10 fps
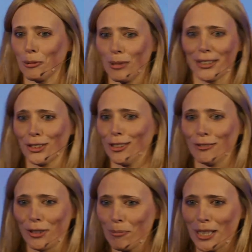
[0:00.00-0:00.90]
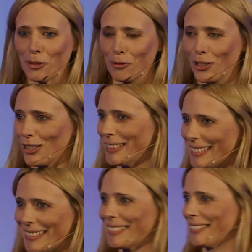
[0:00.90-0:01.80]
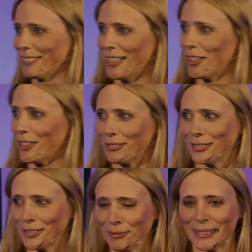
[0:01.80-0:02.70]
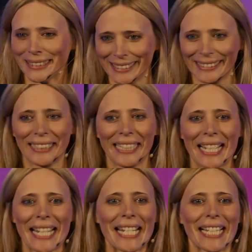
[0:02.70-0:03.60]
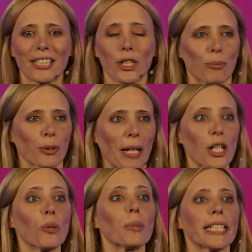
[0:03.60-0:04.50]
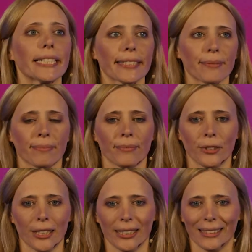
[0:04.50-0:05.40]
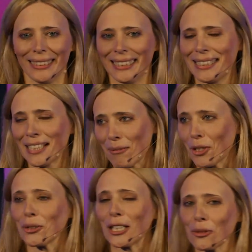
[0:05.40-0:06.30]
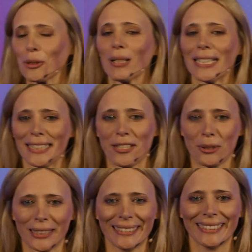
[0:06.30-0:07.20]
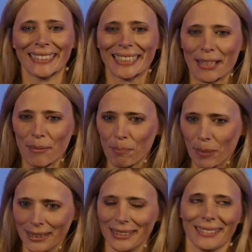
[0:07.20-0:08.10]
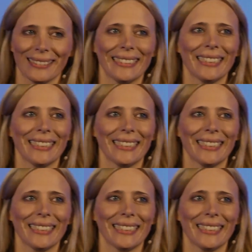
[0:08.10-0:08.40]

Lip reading: to replace all of compliance professionals, run out of the room, and then no, by no means, really. I'm not trying to replace anyone, but